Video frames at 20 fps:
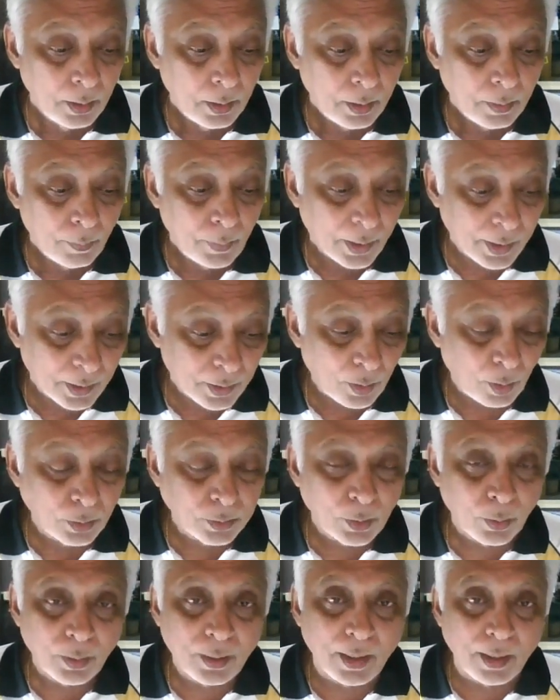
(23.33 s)
But it
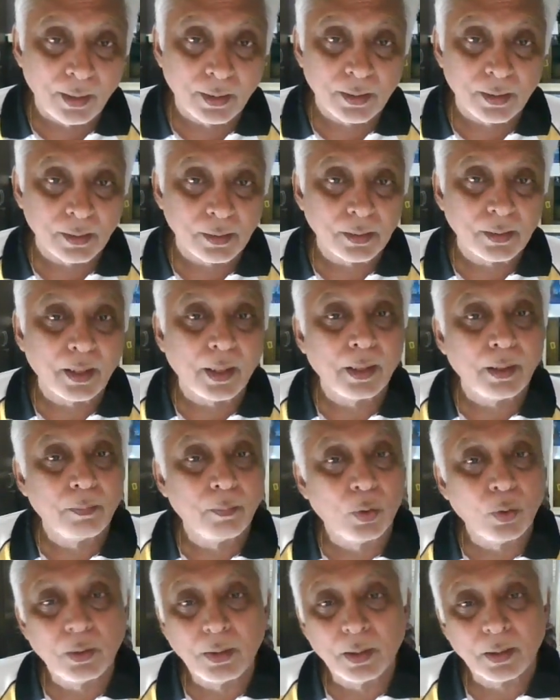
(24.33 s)
also tells us that
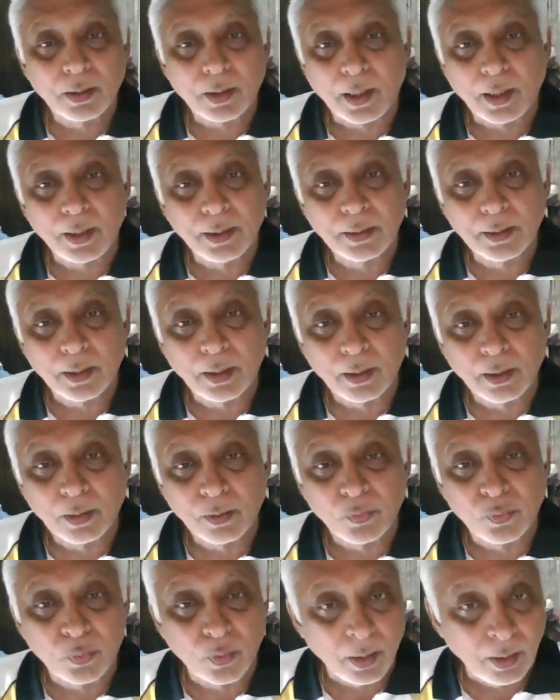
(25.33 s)
both the sides are
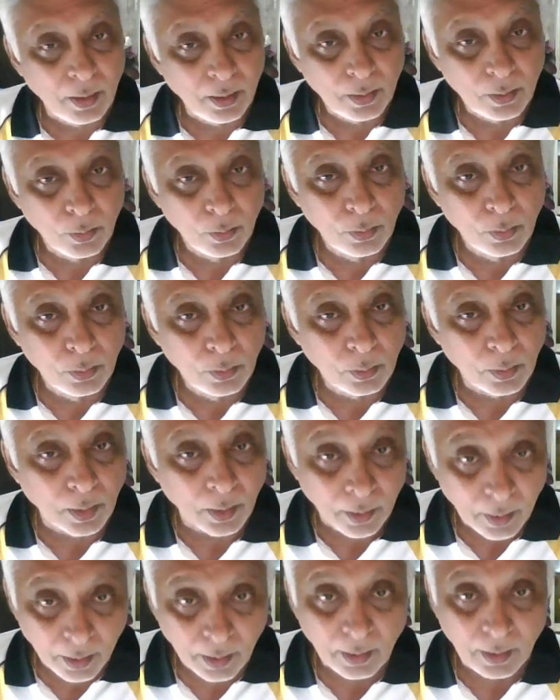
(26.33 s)
free to
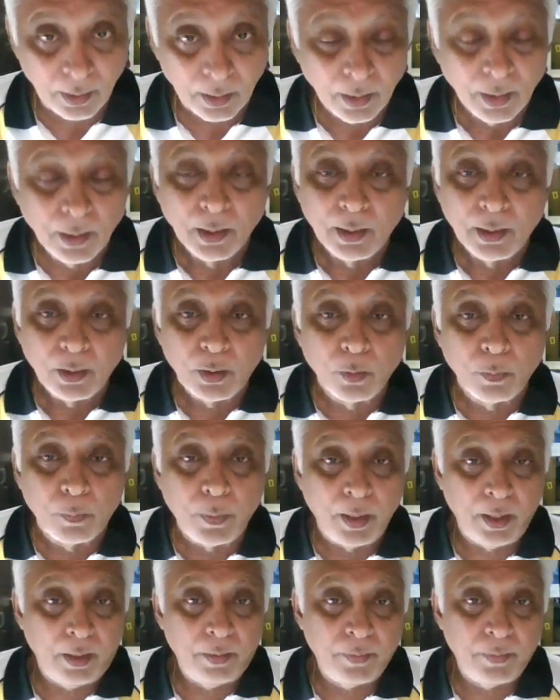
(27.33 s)
agree to
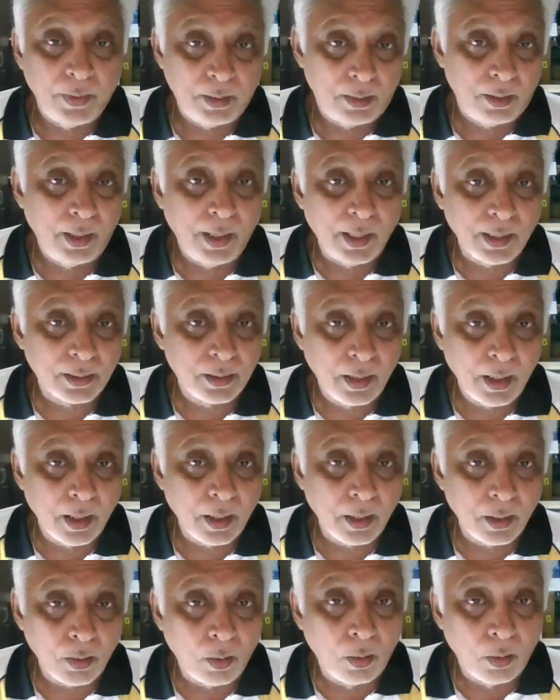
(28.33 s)
play with less
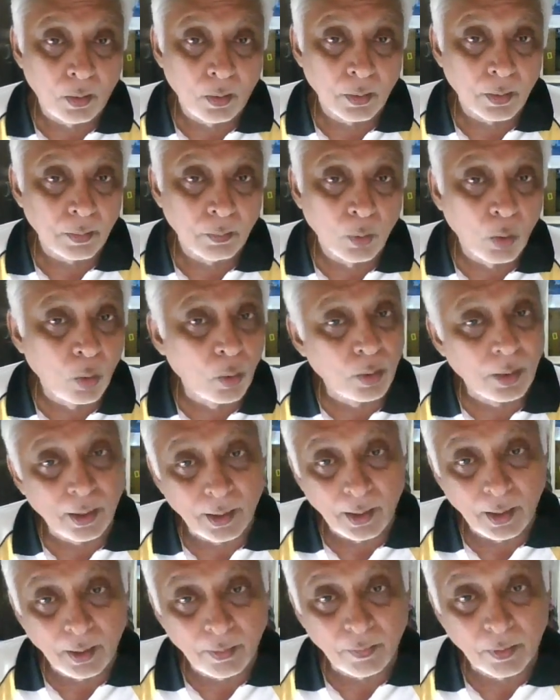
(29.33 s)
than or more than
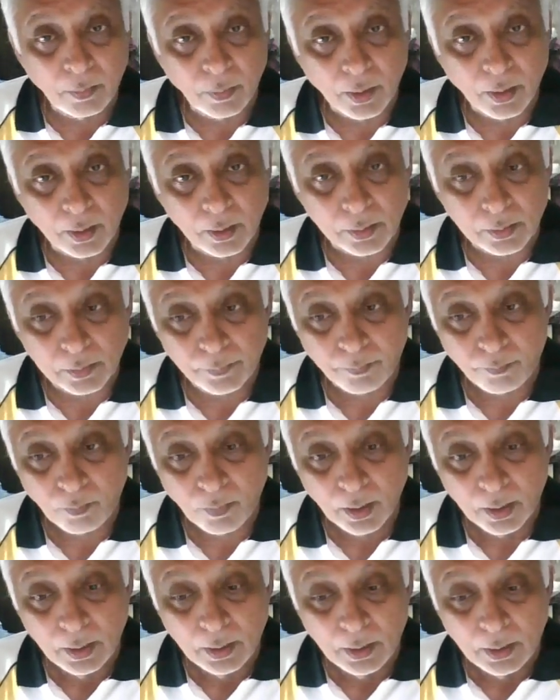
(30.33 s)
11 players.
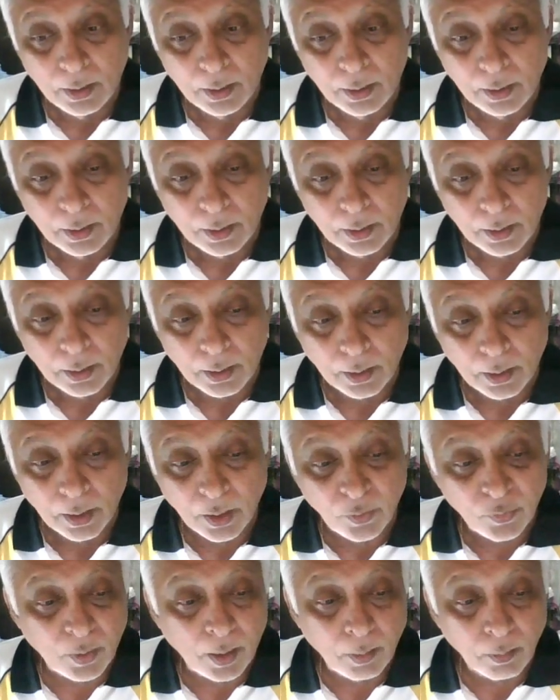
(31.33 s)

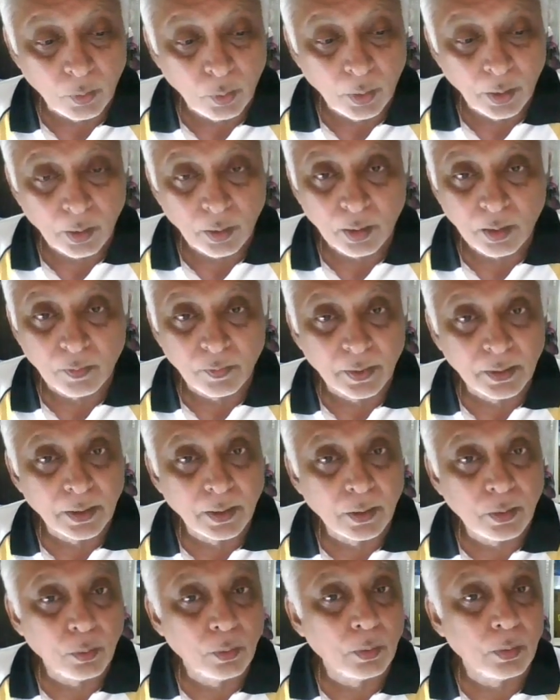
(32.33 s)
If I am going on a
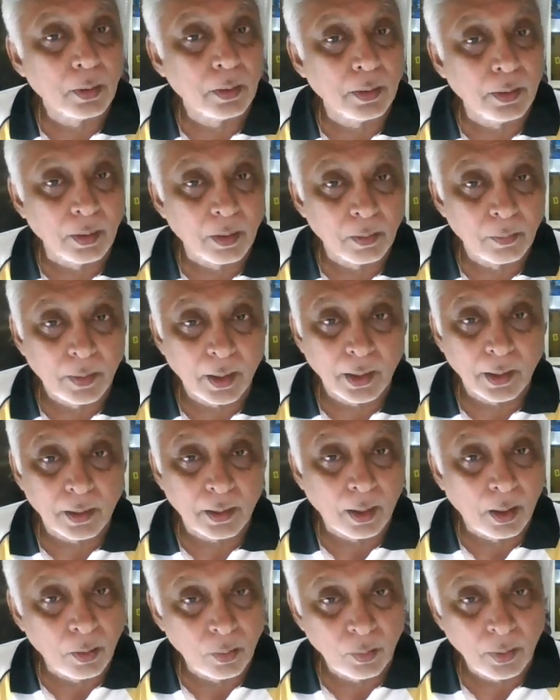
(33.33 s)
visit to a nearby
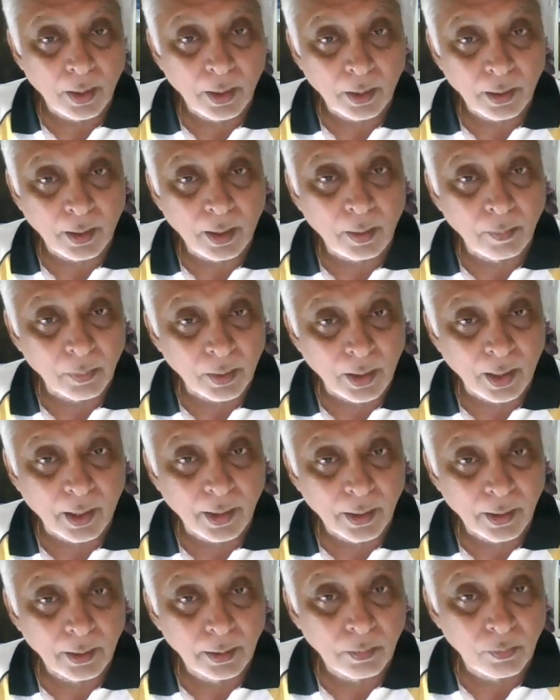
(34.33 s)
town and I am
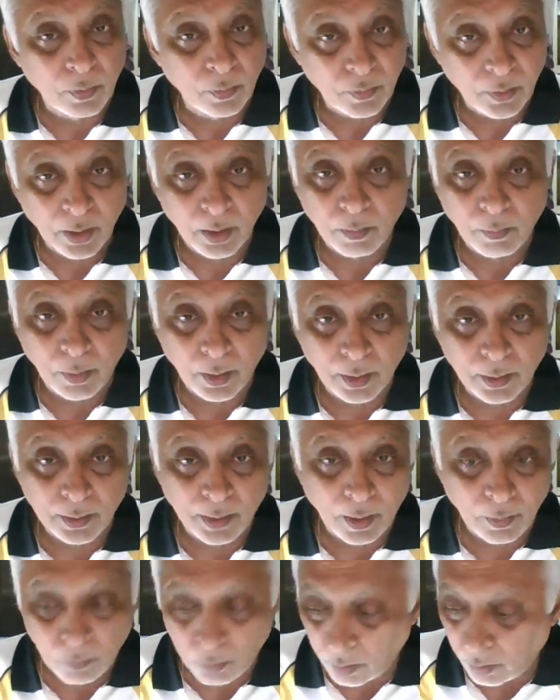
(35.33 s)
carrying 15 players,
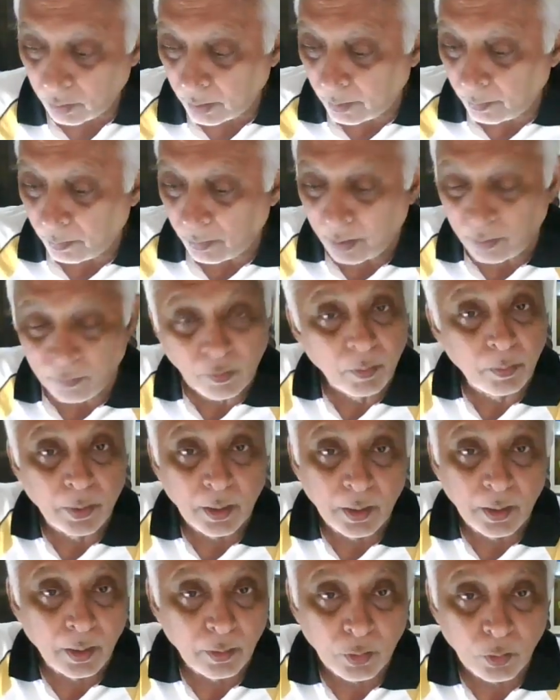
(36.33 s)
I want
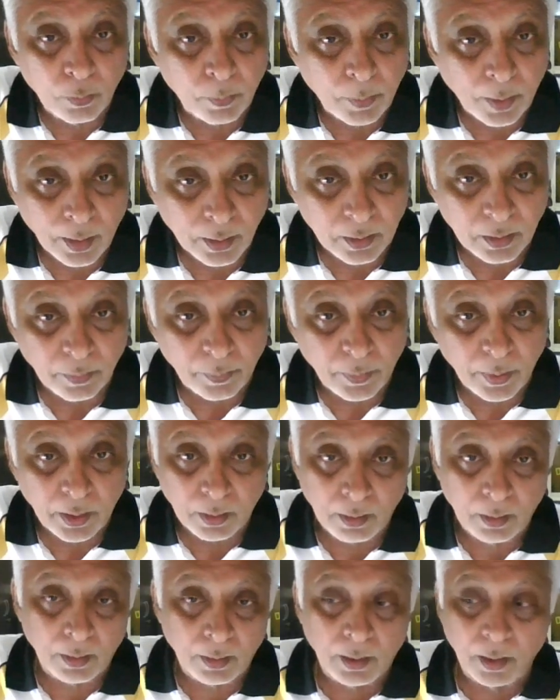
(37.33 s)
everybody to participate
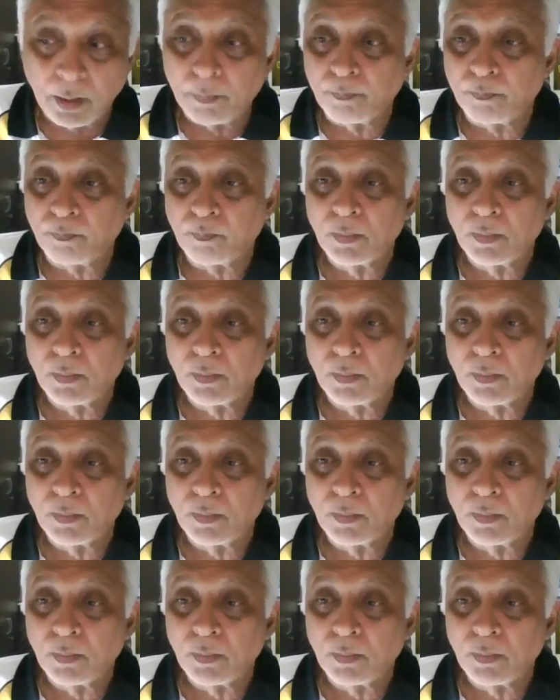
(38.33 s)
in the game.